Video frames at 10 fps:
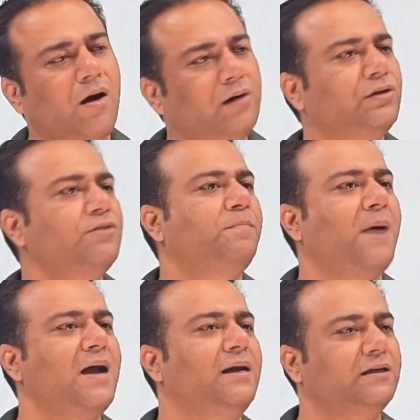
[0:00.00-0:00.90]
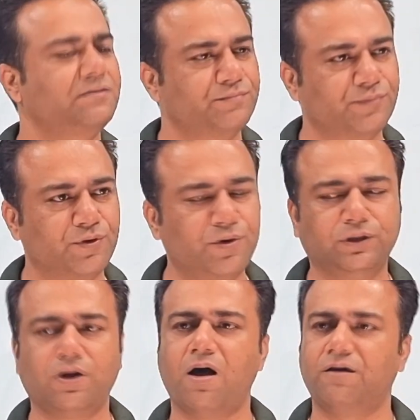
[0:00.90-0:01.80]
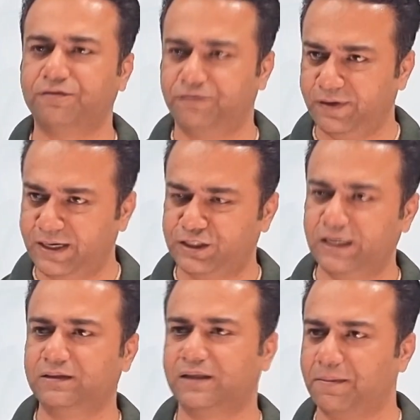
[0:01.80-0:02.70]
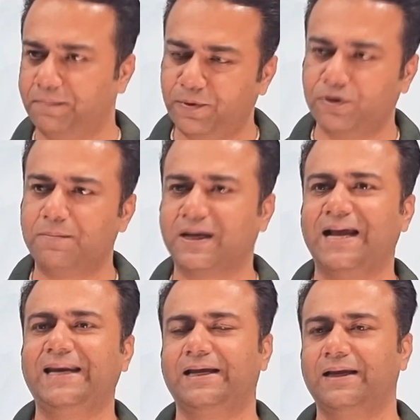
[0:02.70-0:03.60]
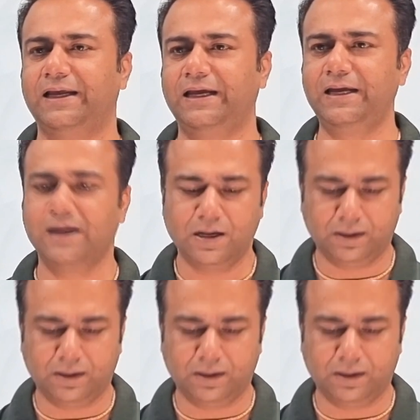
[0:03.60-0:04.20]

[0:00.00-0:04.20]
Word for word: autopilot mode of finishing the book mechanically.